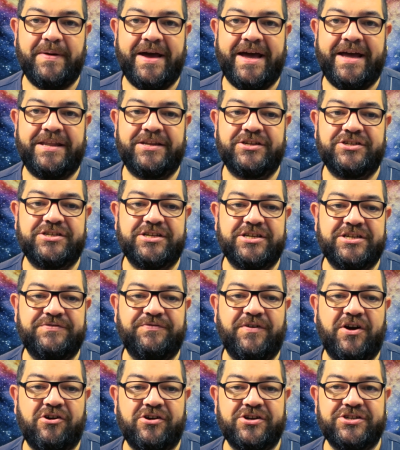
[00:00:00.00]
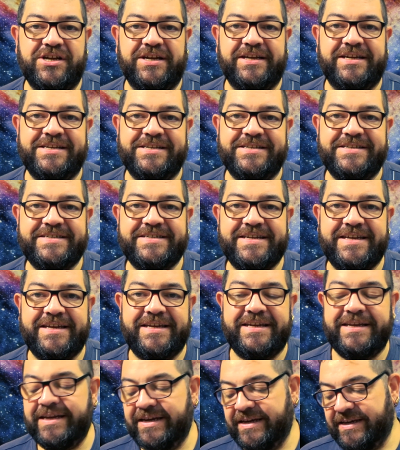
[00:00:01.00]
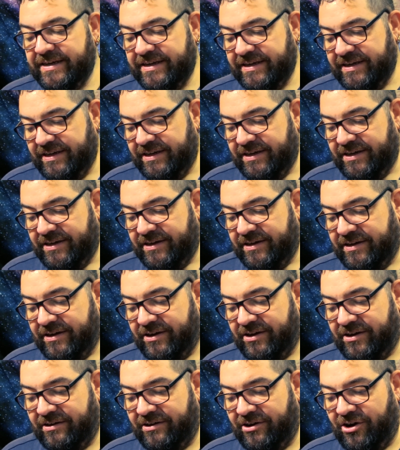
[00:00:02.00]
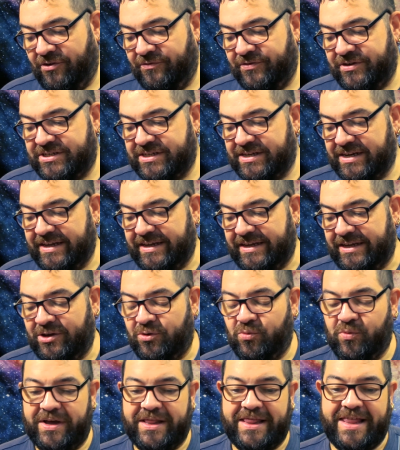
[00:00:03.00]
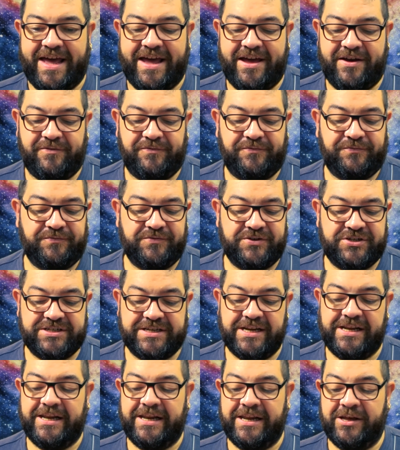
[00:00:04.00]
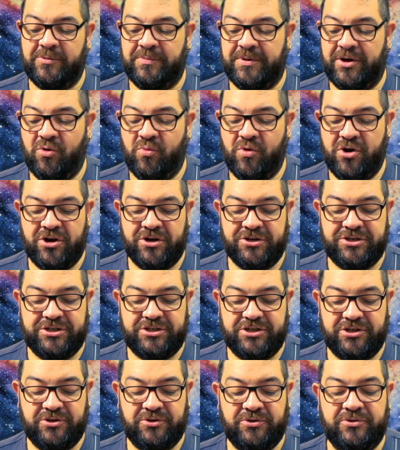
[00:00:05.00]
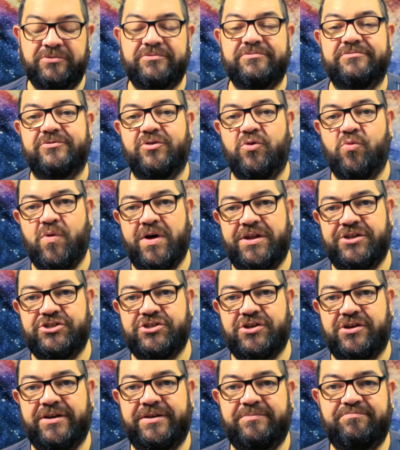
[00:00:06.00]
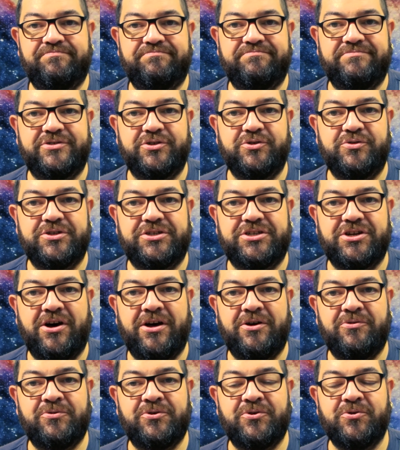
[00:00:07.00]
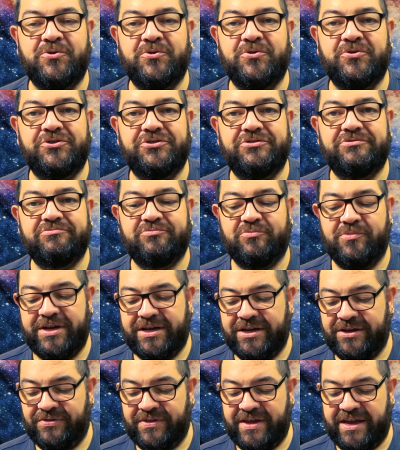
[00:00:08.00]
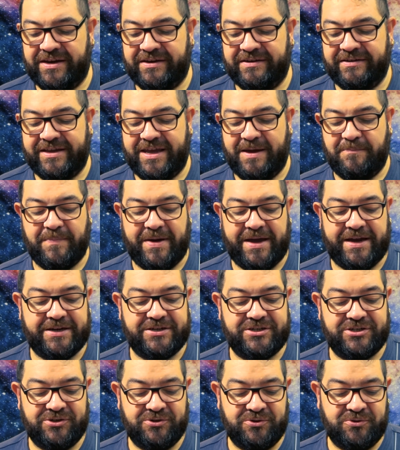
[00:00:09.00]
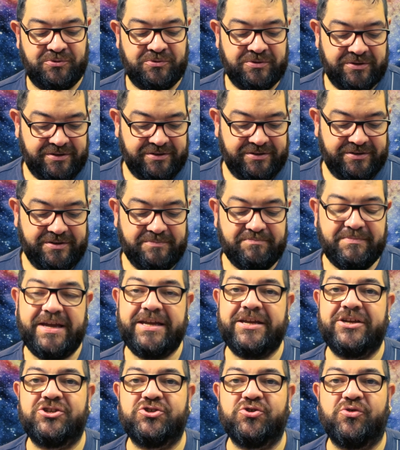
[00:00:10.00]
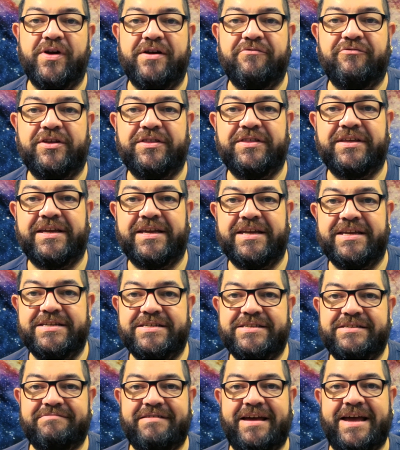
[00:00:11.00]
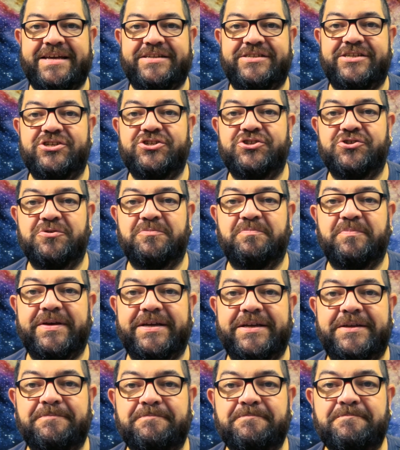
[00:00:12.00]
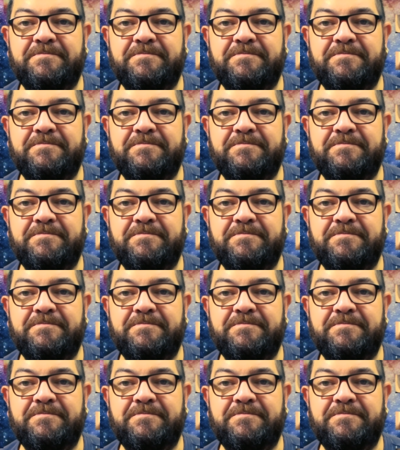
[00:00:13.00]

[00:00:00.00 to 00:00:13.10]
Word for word: bands as far as I can see. Obviously, we'll have still a little bit of work to do. Once I do the dial cord, we can then get back to making sure everything is as it should be.